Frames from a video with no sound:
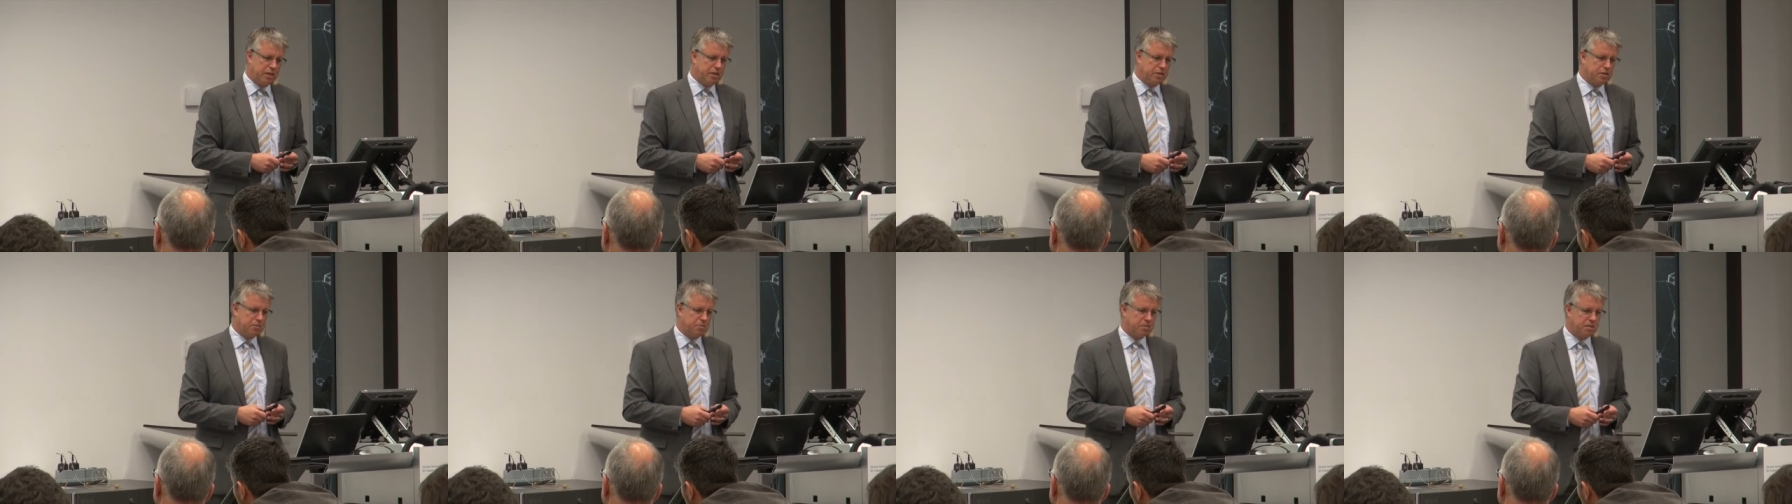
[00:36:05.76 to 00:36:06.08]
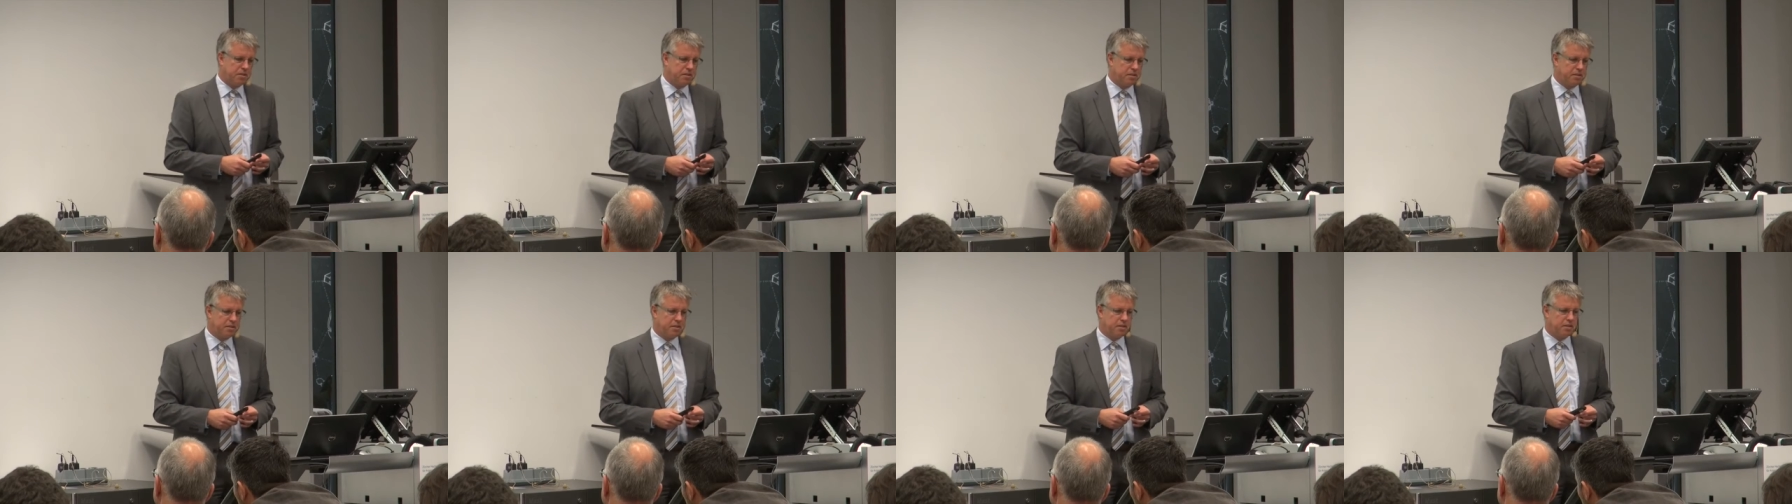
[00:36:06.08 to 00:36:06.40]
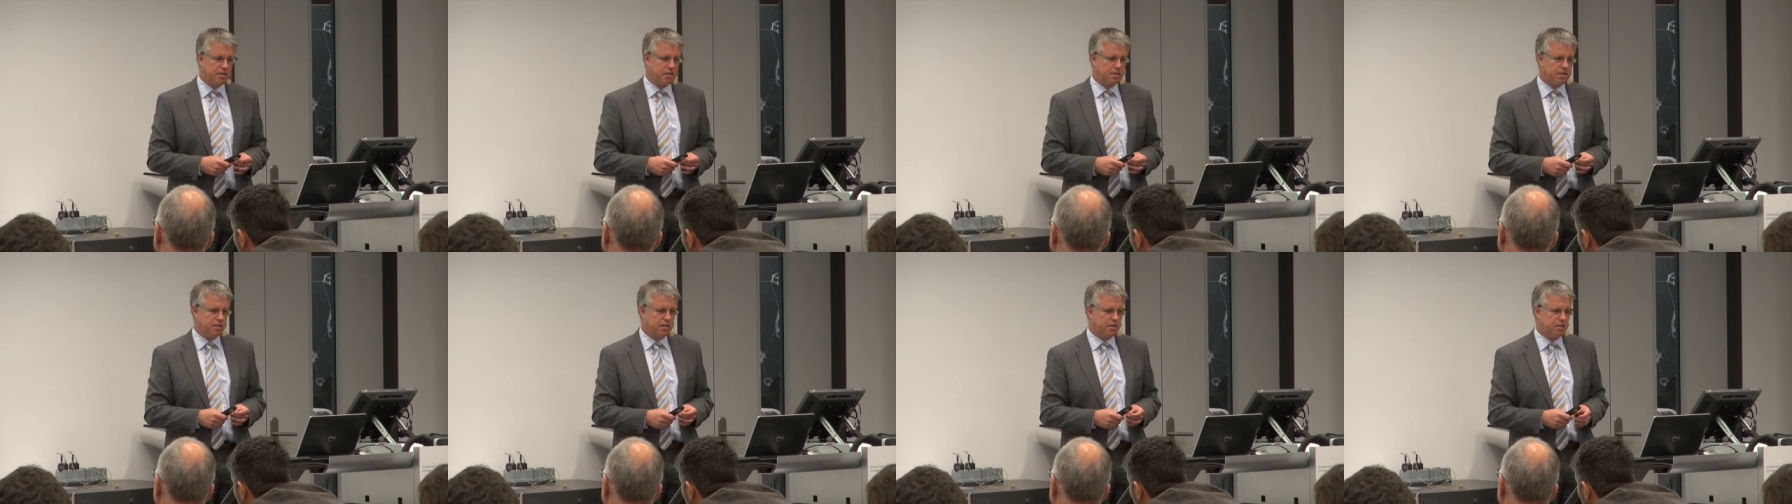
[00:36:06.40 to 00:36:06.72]
interpret
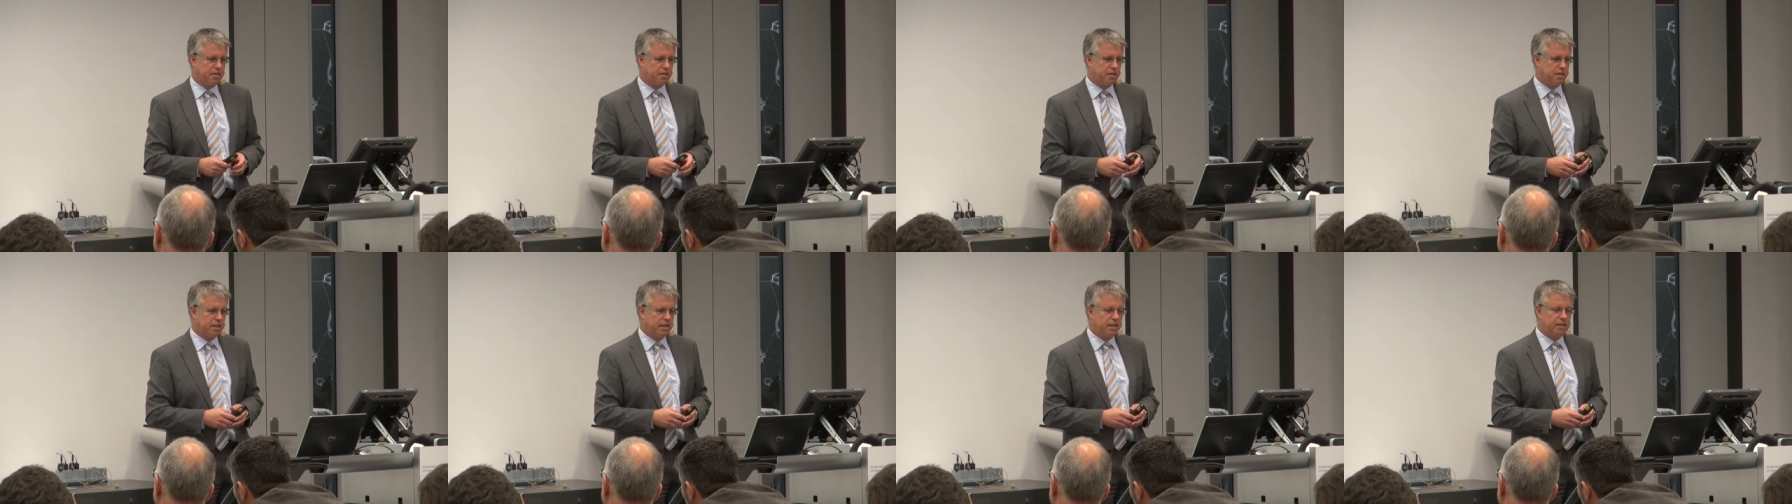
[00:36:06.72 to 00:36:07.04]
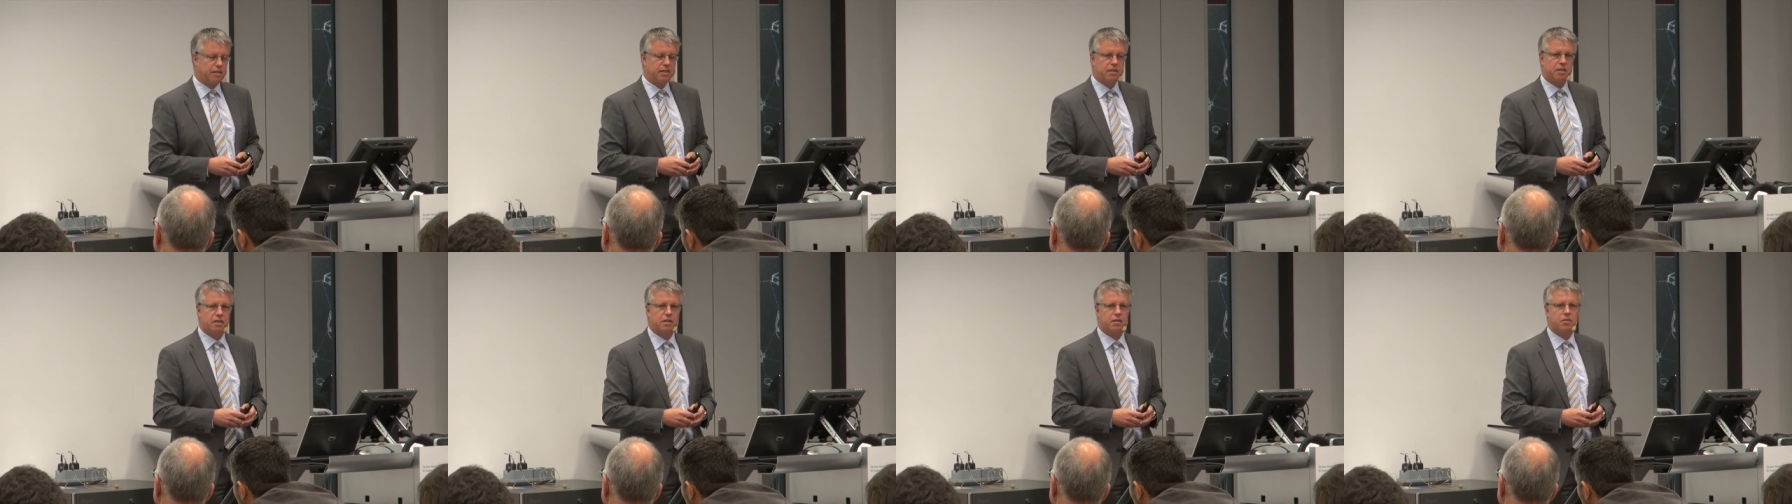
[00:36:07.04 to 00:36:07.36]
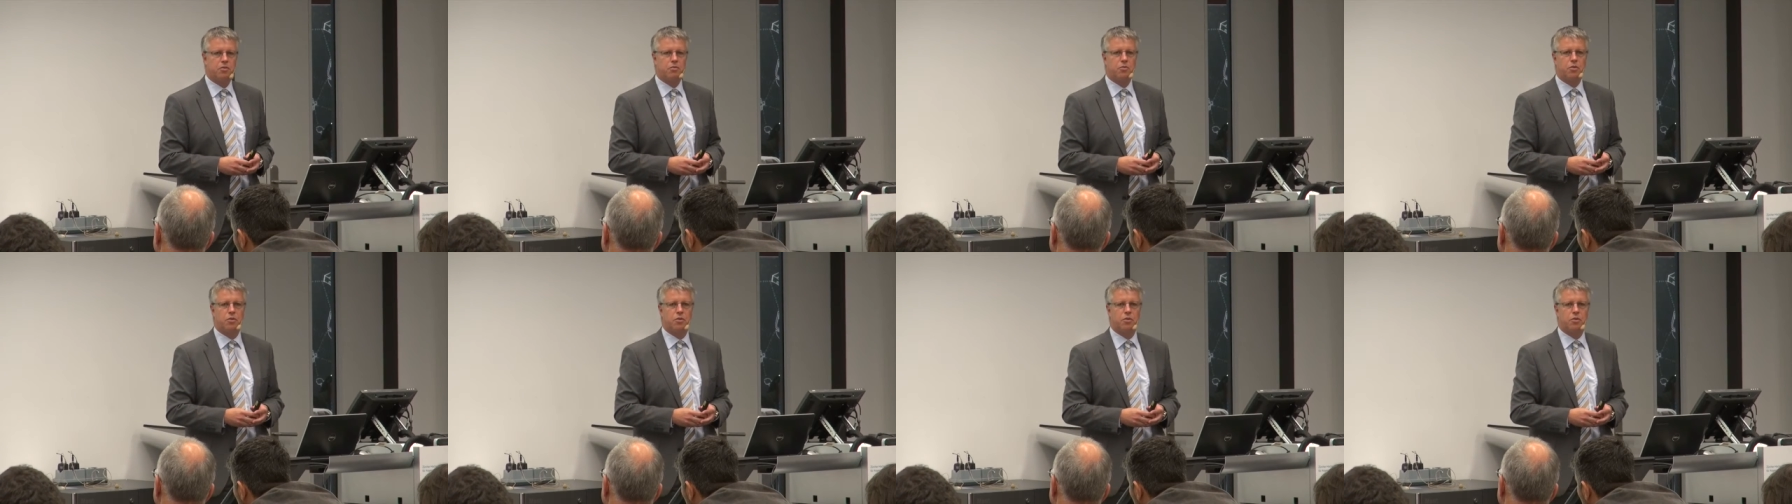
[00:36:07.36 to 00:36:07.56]
the data